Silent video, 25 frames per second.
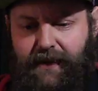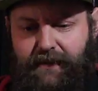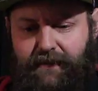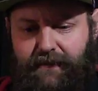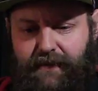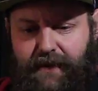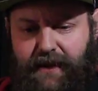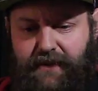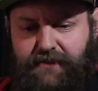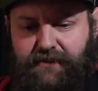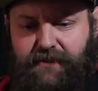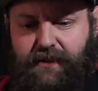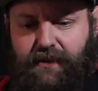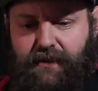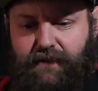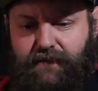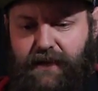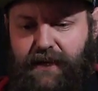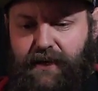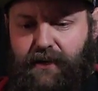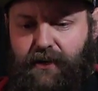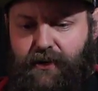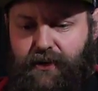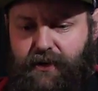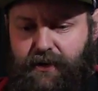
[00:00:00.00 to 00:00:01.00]
Has the
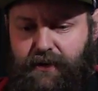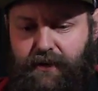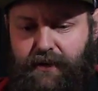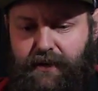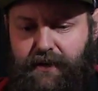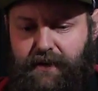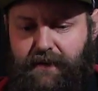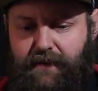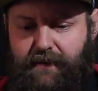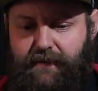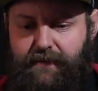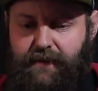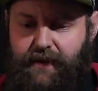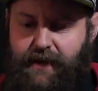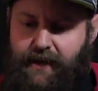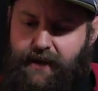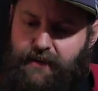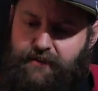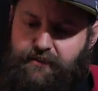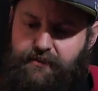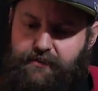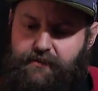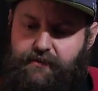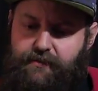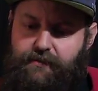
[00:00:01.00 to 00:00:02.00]
event occurred?
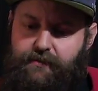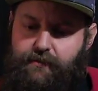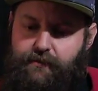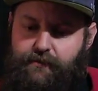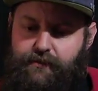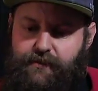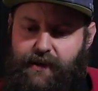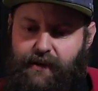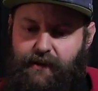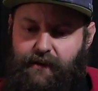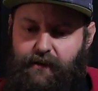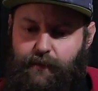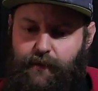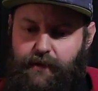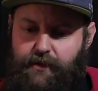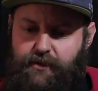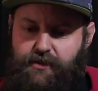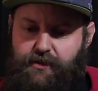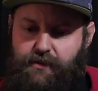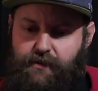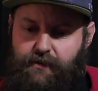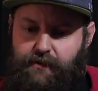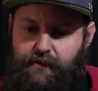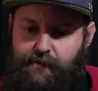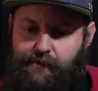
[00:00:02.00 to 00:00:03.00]
Asks Scarlet
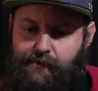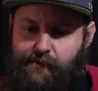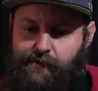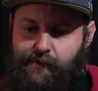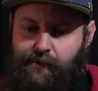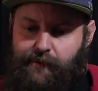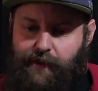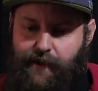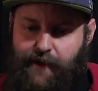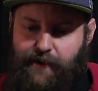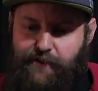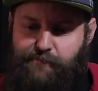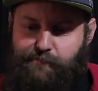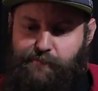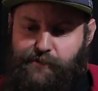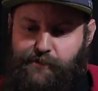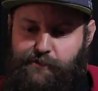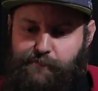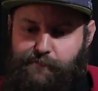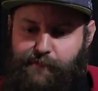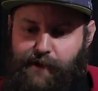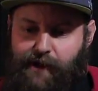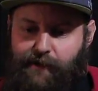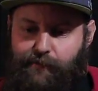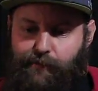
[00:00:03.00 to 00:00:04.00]
Witch. Has
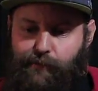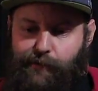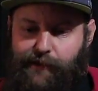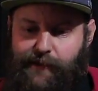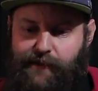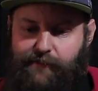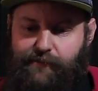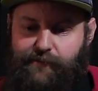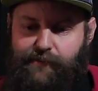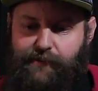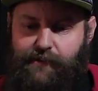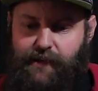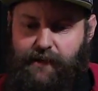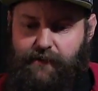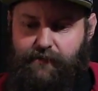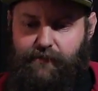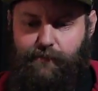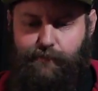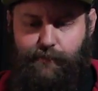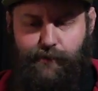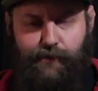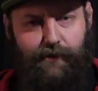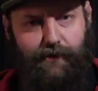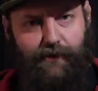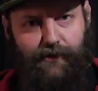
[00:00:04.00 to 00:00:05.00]
Miss Marvel even
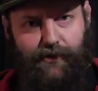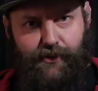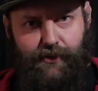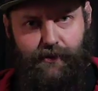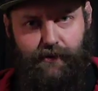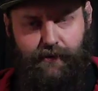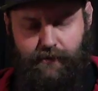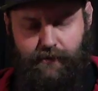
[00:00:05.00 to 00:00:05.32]
given birth?